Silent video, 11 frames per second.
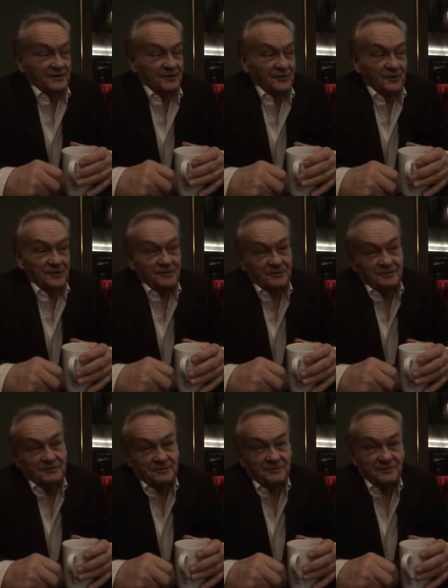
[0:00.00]
you know,
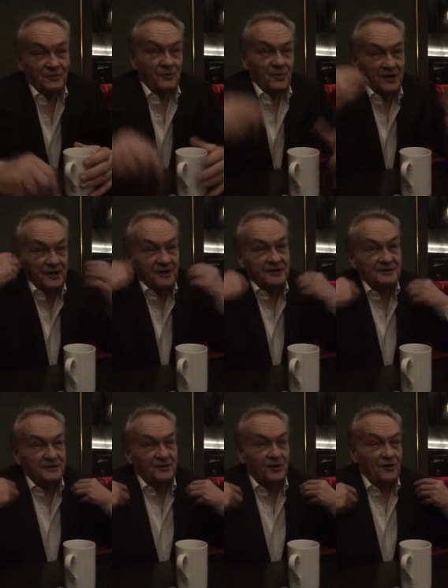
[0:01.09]
wearing
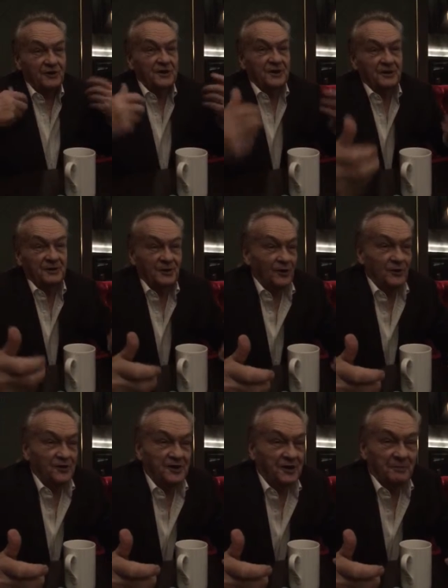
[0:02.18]
long hair, long
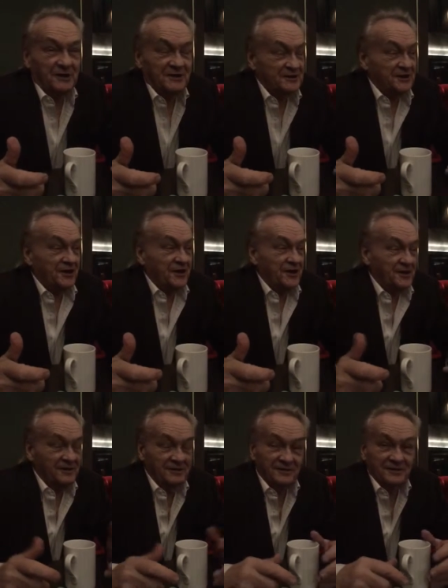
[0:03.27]
hippies
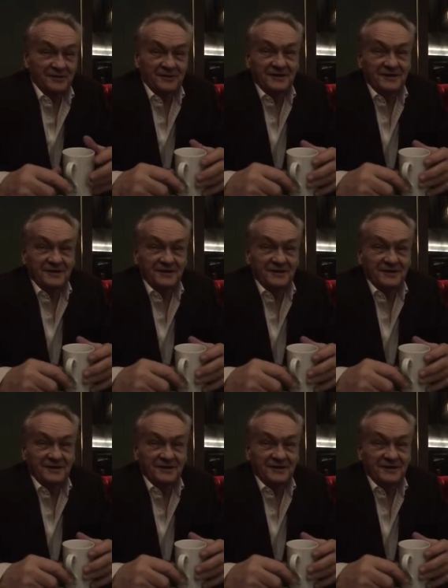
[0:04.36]
hair. You know.